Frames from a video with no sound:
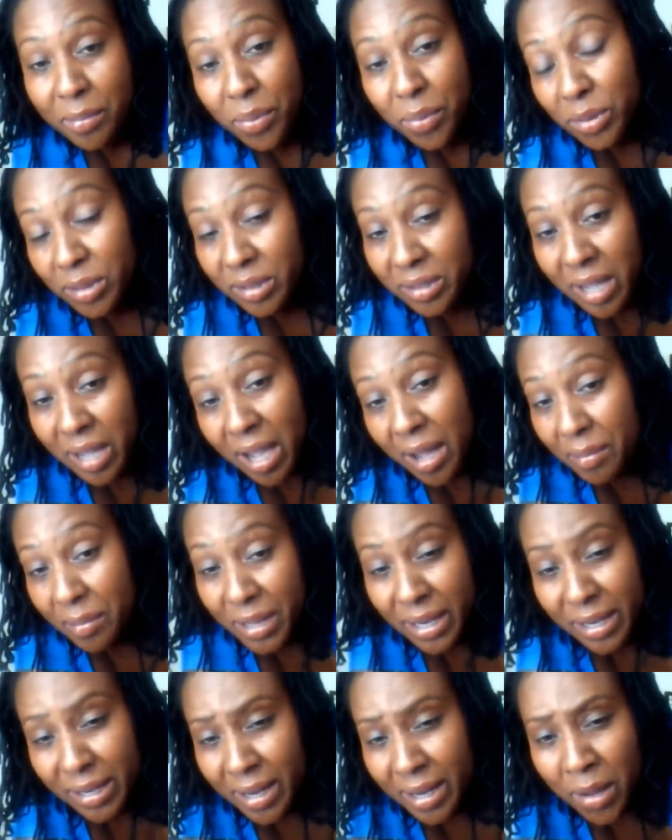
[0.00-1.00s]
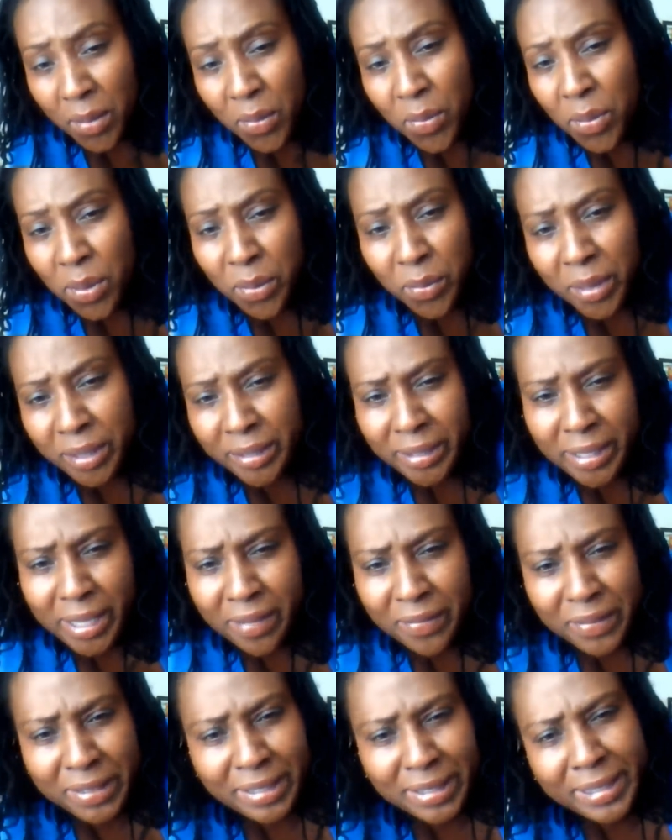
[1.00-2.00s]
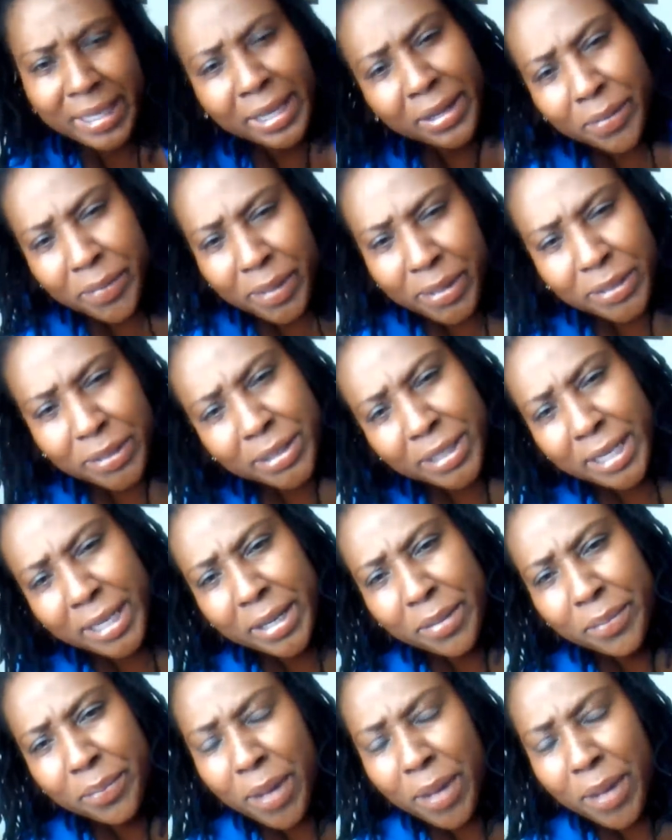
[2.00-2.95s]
Put caramel in a cold water. You have to stand up just to tell it